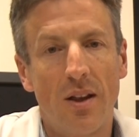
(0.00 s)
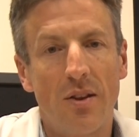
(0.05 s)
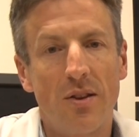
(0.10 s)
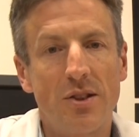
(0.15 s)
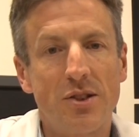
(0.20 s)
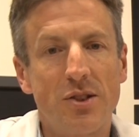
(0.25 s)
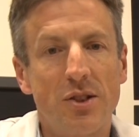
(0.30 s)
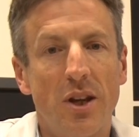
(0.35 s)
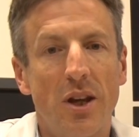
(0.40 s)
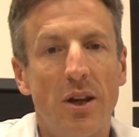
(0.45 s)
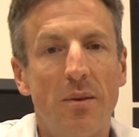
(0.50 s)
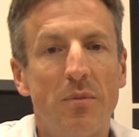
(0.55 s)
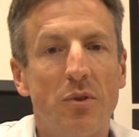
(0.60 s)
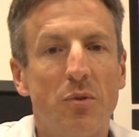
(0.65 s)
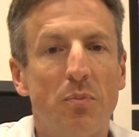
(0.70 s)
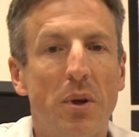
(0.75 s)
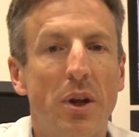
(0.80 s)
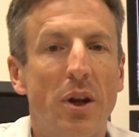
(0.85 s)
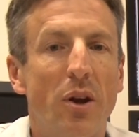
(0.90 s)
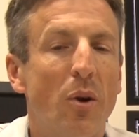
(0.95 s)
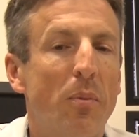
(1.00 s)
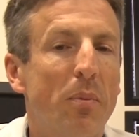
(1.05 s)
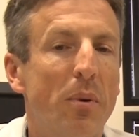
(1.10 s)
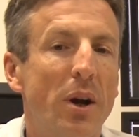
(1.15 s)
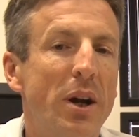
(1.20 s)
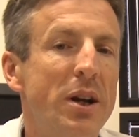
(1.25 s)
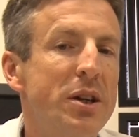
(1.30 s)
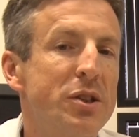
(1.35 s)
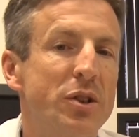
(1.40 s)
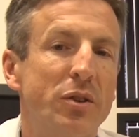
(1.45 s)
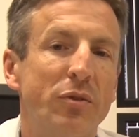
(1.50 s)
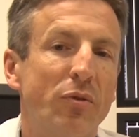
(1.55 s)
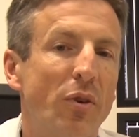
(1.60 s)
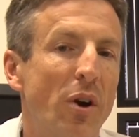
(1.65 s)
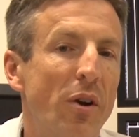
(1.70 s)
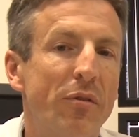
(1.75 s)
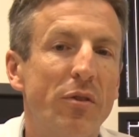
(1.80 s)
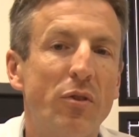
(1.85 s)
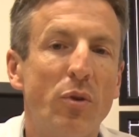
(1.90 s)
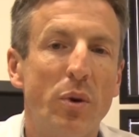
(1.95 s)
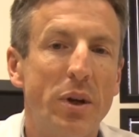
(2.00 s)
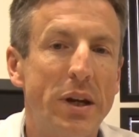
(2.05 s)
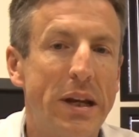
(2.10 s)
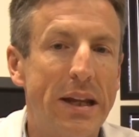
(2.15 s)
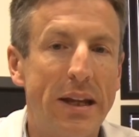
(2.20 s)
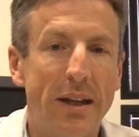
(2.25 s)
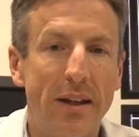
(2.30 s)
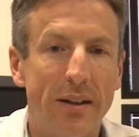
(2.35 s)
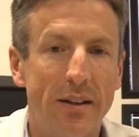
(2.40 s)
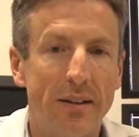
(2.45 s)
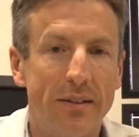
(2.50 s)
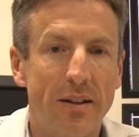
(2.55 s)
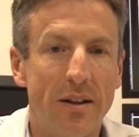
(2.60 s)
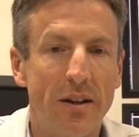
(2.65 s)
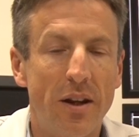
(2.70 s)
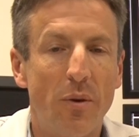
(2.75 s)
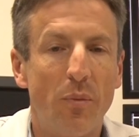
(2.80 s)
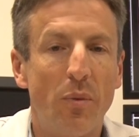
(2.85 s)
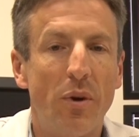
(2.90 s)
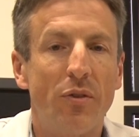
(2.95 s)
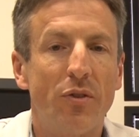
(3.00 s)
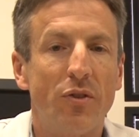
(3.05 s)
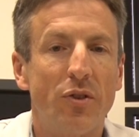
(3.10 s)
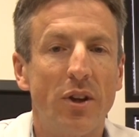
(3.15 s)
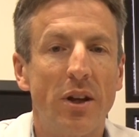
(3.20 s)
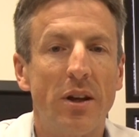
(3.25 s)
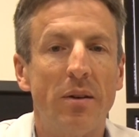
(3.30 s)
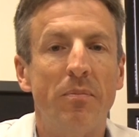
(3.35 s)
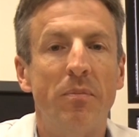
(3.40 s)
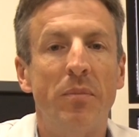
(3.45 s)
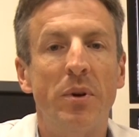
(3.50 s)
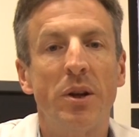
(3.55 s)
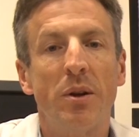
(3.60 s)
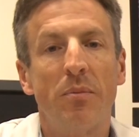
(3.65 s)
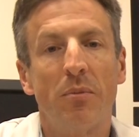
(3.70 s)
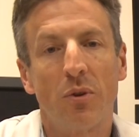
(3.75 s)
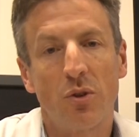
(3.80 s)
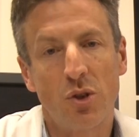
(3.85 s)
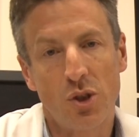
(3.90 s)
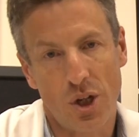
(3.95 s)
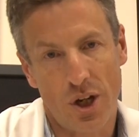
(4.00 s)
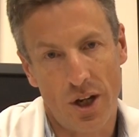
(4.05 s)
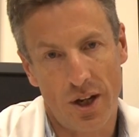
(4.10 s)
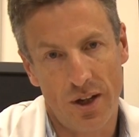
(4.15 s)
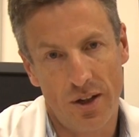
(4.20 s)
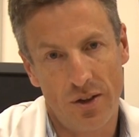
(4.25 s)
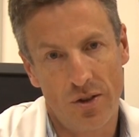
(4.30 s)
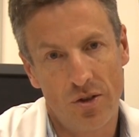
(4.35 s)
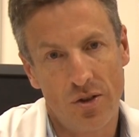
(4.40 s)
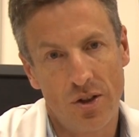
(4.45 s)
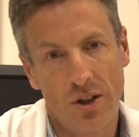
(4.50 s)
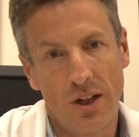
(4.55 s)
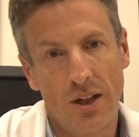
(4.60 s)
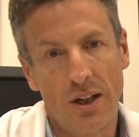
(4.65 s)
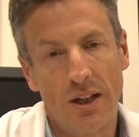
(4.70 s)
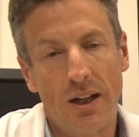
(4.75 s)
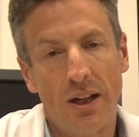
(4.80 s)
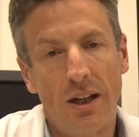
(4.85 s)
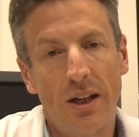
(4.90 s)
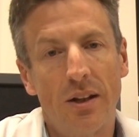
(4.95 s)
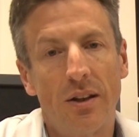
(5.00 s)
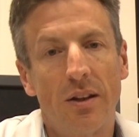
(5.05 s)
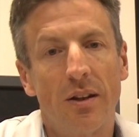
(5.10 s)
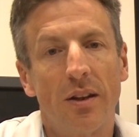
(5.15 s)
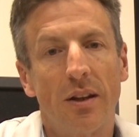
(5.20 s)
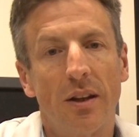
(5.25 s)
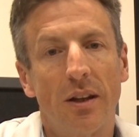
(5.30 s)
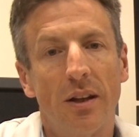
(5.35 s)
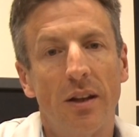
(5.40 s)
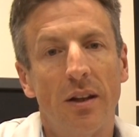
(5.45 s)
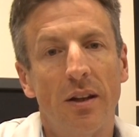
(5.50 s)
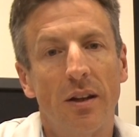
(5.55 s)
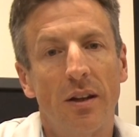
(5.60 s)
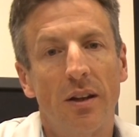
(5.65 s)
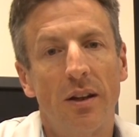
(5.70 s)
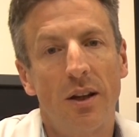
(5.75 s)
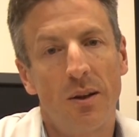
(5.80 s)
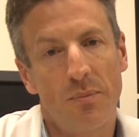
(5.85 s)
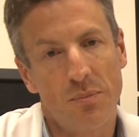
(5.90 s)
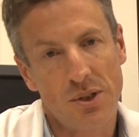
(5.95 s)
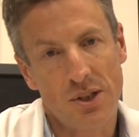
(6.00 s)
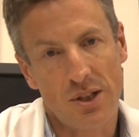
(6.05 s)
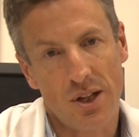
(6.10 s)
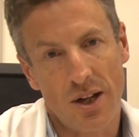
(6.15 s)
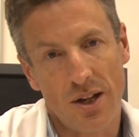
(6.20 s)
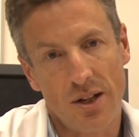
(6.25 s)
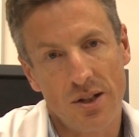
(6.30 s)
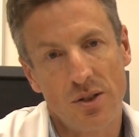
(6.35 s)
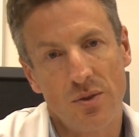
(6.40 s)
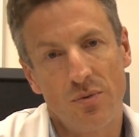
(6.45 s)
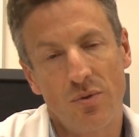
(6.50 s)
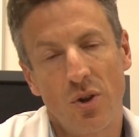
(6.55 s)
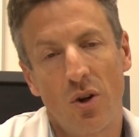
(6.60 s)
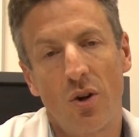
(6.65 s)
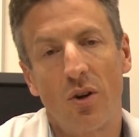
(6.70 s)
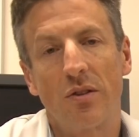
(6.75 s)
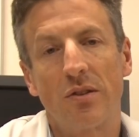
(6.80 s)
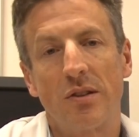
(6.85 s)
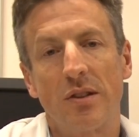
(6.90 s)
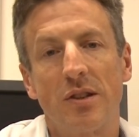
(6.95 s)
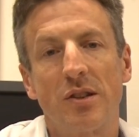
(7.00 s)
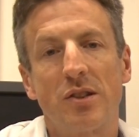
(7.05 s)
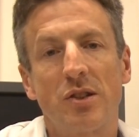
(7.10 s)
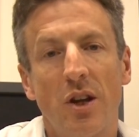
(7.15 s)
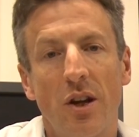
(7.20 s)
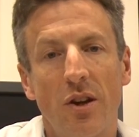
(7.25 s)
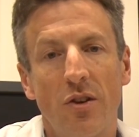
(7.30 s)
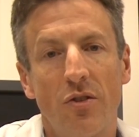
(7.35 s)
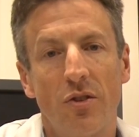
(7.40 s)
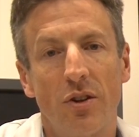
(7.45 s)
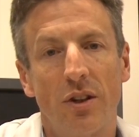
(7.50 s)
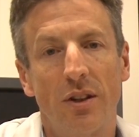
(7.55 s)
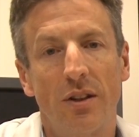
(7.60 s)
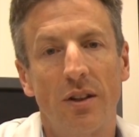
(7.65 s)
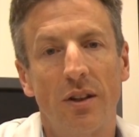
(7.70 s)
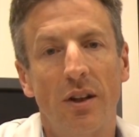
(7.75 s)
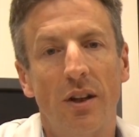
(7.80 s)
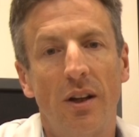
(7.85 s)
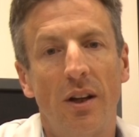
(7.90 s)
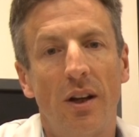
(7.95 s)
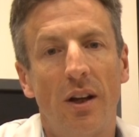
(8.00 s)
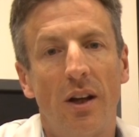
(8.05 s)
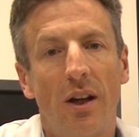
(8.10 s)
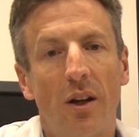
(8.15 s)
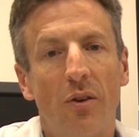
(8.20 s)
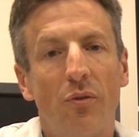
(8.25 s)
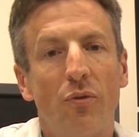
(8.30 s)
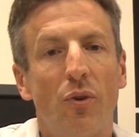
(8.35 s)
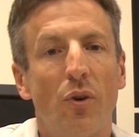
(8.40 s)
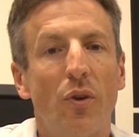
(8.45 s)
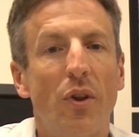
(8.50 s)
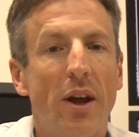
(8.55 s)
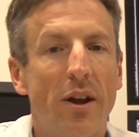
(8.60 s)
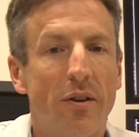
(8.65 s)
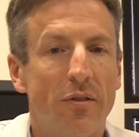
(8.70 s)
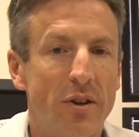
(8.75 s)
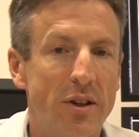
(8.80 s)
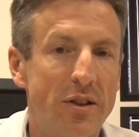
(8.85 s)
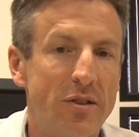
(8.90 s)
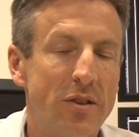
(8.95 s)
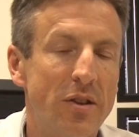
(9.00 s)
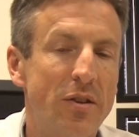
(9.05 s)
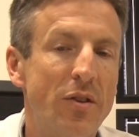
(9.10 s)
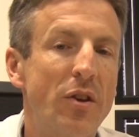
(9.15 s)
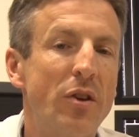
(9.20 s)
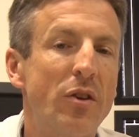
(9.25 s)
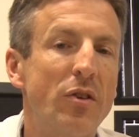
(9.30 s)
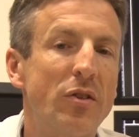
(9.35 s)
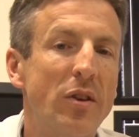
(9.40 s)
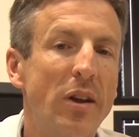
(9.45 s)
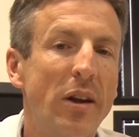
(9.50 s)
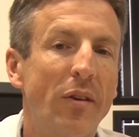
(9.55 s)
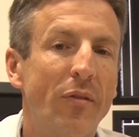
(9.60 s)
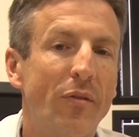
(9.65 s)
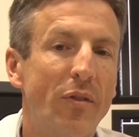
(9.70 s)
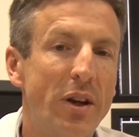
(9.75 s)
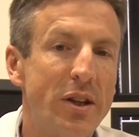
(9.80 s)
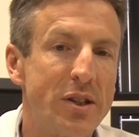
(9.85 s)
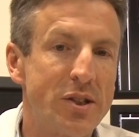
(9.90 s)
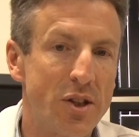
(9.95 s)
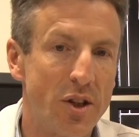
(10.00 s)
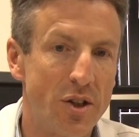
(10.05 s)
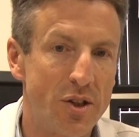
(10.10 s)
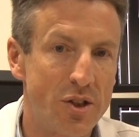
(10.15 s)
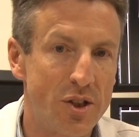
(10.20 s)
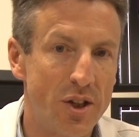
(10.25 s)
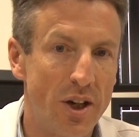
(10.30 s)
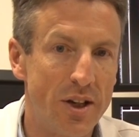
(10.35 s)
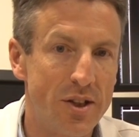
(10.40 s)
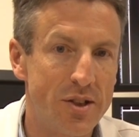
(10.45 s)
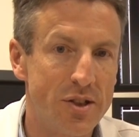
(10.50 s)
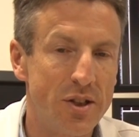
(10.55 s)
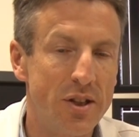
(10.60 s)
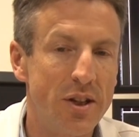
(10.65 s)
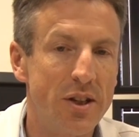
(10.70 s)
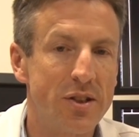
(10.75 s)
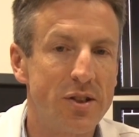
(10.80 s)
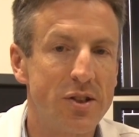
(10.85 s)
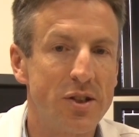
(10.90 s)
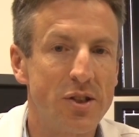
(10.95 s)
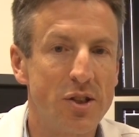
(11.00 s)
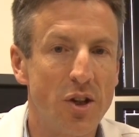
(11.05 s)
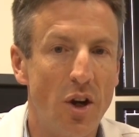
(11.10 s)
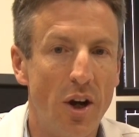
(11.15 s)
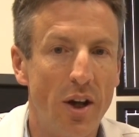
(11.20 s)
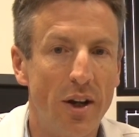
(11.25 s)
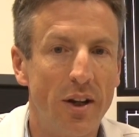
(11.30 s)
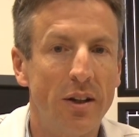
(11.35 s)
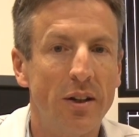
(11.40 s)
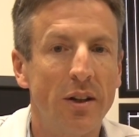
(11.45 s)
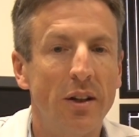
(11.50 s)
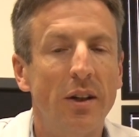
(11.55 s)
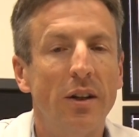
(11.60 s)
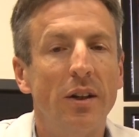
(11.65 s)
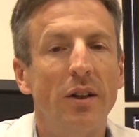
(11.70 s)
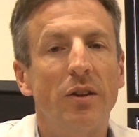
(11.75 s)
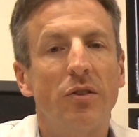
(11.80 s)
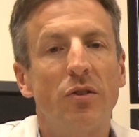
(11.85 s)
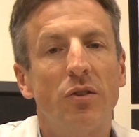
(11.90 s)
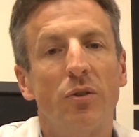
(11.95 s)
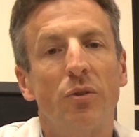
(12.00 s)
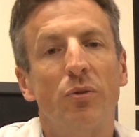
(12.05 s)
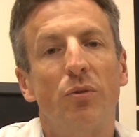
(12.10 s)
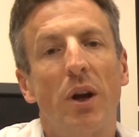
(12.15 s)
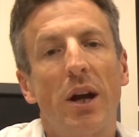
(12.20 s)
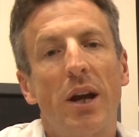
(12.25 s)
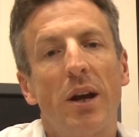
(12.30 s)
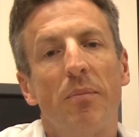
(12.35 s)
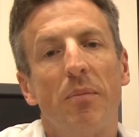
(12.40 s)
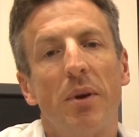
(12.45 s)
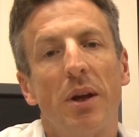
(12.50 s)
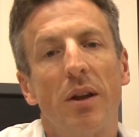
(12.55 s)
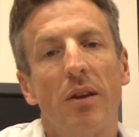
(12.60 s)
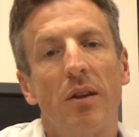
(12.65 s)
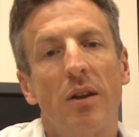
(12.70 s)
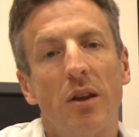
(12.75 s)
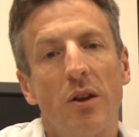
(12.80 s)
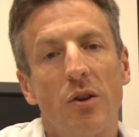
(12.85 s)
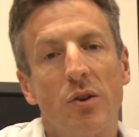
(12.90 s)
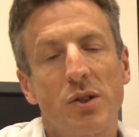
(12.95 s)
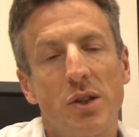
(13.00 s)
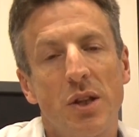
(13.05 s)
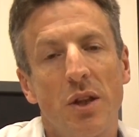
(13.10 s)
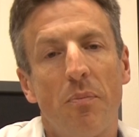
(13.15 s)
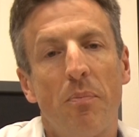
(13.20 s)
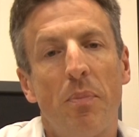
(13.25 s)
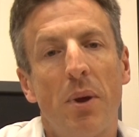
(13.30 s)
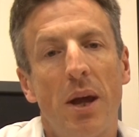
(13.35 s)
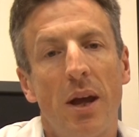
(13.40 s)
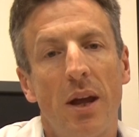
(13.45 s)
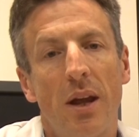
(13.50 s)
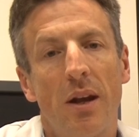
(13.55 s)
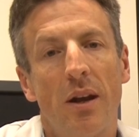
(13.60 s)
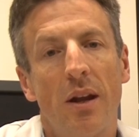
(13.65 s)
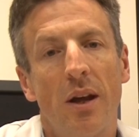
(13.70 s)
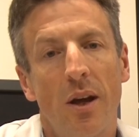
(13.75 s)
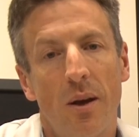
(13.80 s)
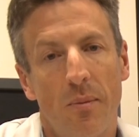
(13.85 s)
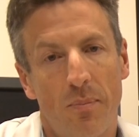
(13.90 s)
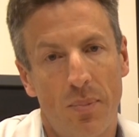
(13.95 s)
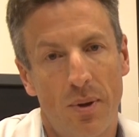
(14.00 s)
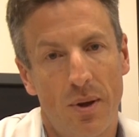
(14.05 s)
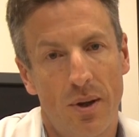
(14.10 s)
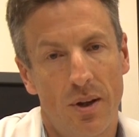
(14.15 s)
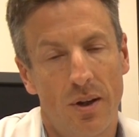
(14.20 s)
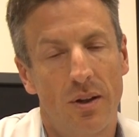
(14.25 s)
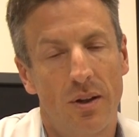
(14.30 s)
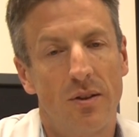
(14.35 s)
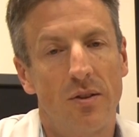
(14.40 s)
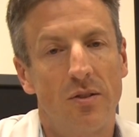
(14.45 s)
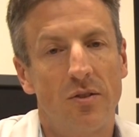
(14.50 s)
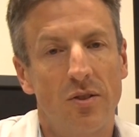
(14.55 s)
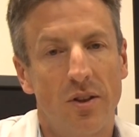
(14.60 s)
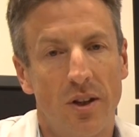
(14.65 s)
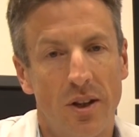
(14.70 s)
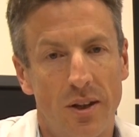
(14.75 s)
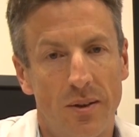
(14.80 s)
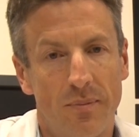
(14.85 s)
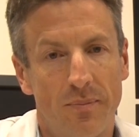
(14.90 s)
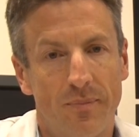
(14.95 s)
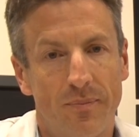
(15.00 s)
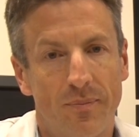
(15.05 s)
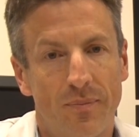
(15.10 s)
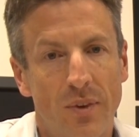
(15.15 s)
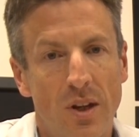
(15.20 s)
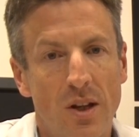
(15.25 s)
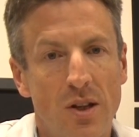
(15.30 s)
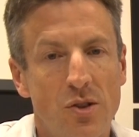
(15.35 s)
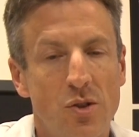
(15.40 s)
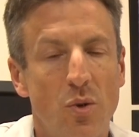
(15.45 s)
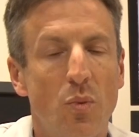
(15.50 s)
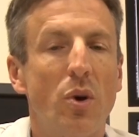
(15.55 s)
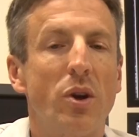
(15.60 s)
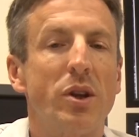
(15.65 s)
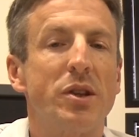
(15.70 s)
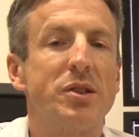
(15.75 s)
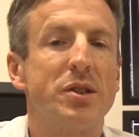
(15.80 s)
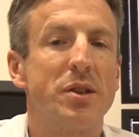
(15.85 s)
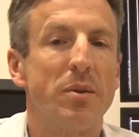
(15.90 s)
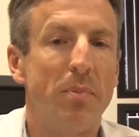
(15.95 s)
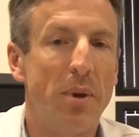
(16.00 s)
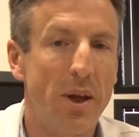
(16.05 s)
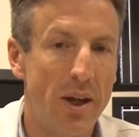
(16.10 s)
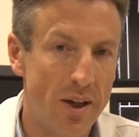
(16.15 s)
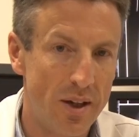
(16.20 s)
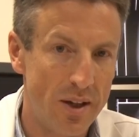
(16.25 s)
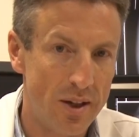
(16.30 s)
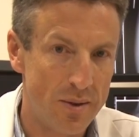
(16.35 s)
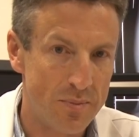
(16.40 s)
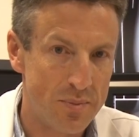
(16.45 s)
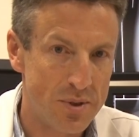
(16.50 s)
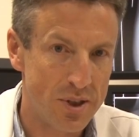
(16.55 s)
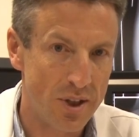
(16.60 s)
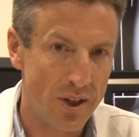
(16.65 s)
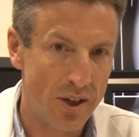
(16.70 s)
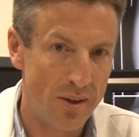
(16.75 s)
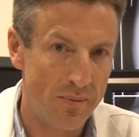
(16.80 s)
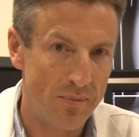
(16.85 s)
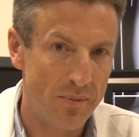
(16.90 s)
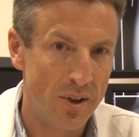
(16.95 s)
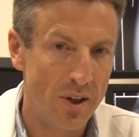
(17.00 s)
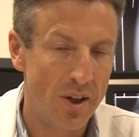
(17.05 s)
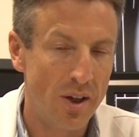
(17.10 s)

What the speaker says: This scheme has been in operation for over 20 years, and yet we've seen minimal change in the hip status of dogs in this country. And for that reason, the New Zealand Vet Association has decided to recommend the use of the pen hip scheme. So what is the pen hip scheme?